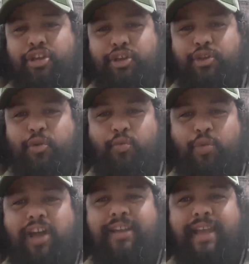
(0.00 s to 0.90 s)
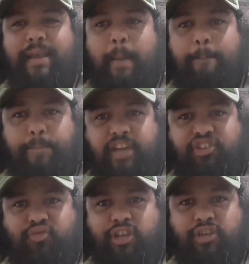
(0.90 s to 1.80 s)
you run like a
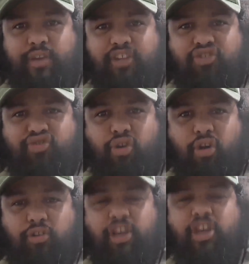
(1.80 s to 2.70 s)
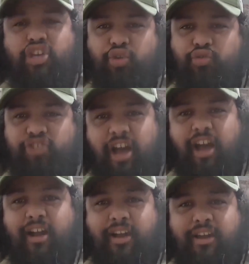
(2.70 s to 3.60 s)
bitch when you get trolled. You
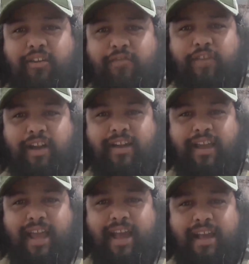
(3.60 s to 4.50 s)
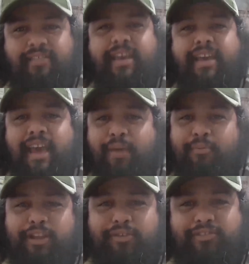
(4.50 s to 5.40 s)
talk out of your fucking ass.
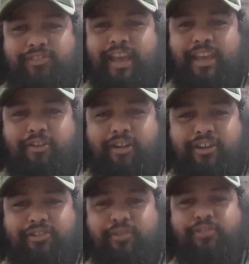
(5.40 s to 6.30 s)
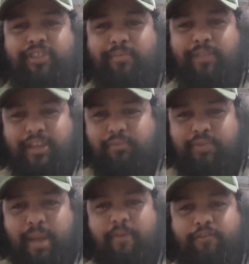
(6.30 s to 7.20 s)
And when you say you're going to do something, you
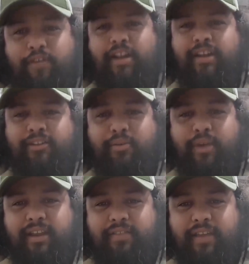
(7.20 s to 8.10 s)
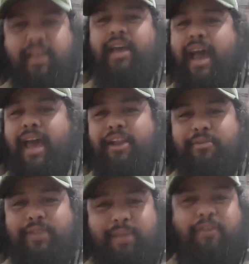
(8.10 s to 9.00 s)
never fucking do anything. I
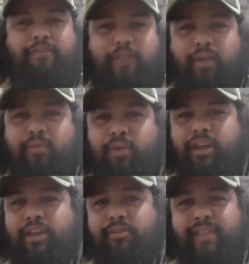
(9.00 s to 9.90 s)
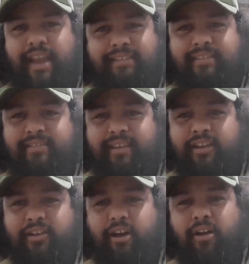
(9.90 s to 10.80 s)
don't give a fuck what you're
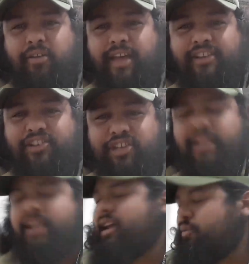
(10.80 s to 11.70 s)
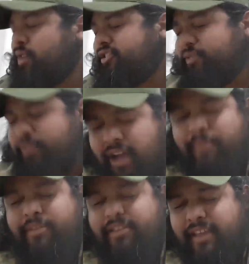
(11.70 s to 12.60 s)
licensing and all that shit. Which,
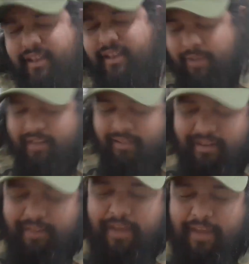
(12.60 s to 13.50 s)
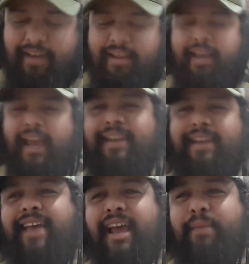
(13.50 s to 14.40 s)
come to think of it, look at, man,
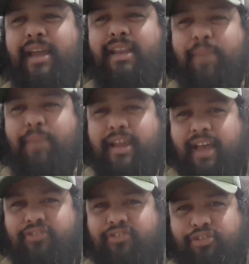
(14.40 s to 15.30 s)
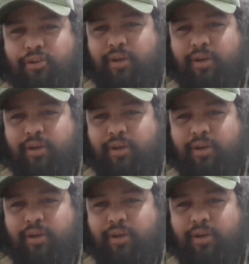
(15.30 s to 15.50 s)
anytime anybody has to throw